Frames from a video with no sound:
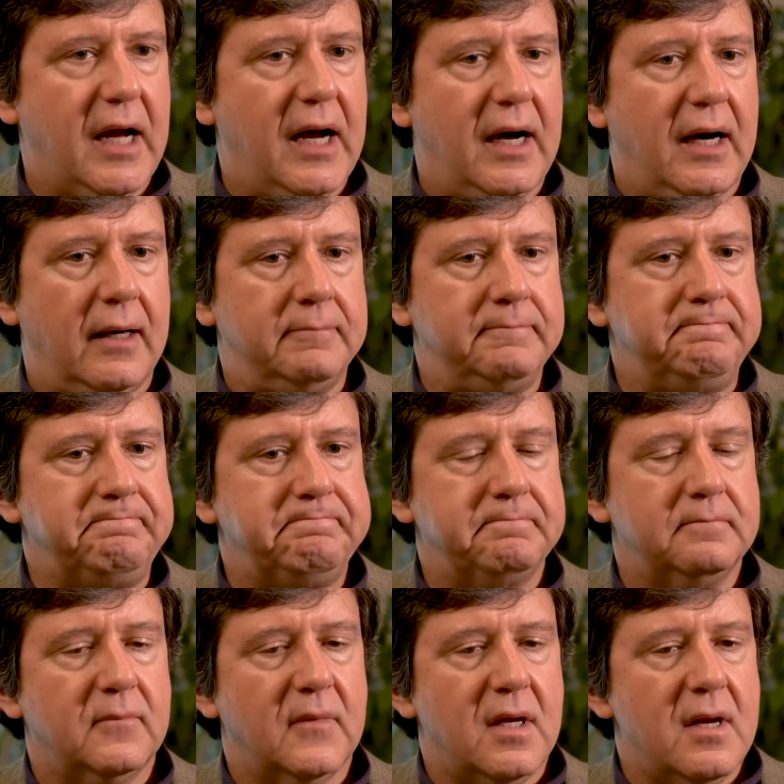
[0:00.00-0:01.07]

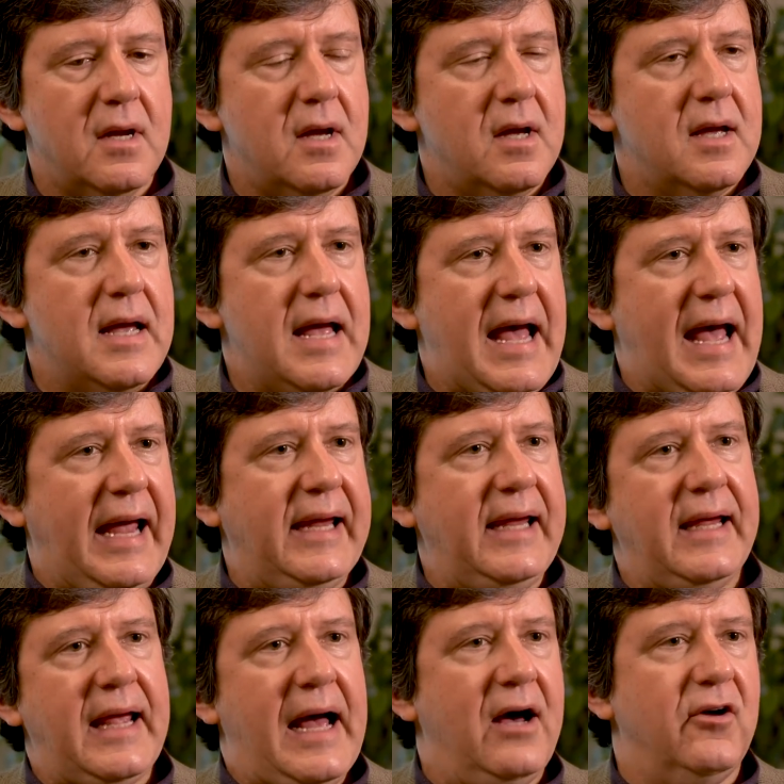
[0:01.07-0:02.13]

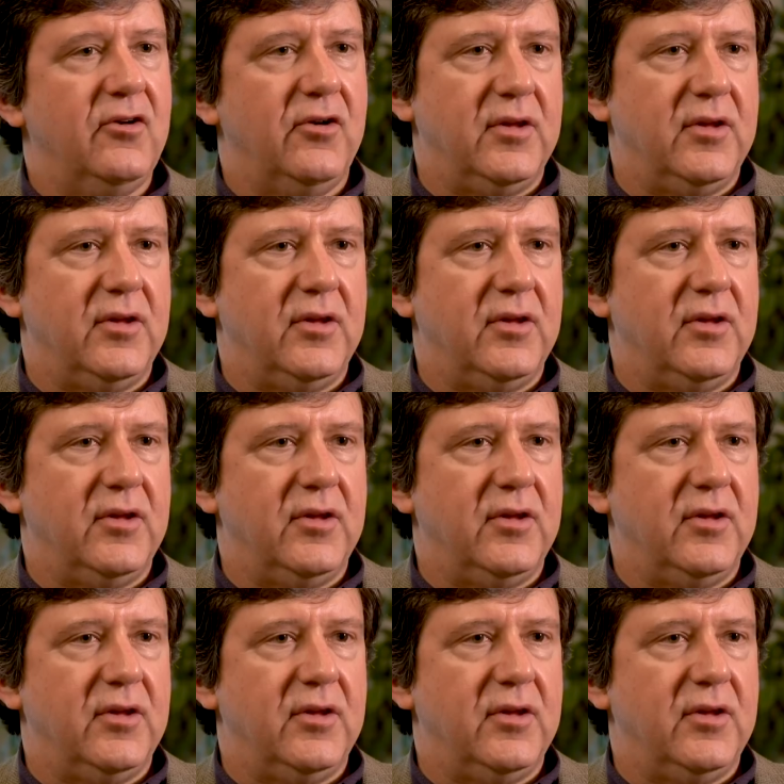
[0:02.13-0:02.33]
Hanging out